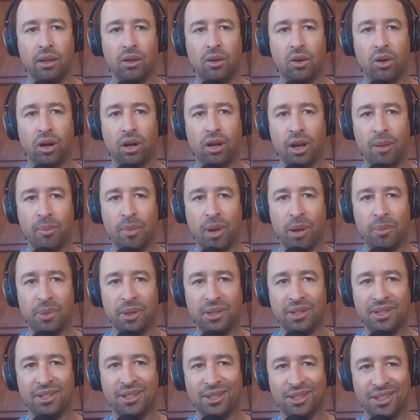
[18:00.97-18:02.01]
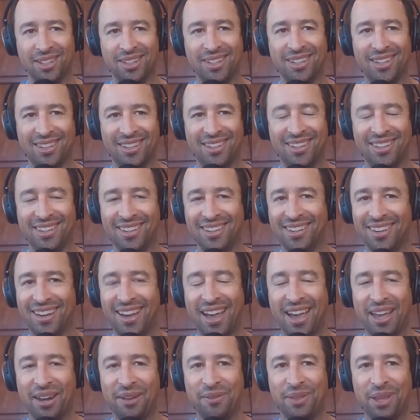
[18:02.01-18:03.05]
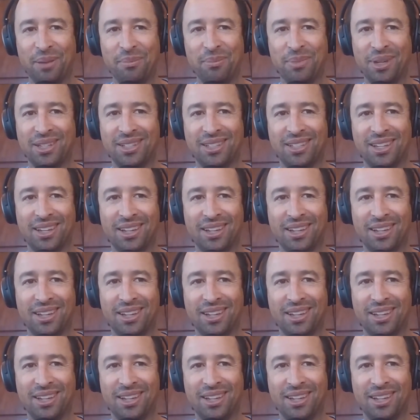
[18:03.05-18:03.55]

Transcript: or come up and still uh, ahead of them because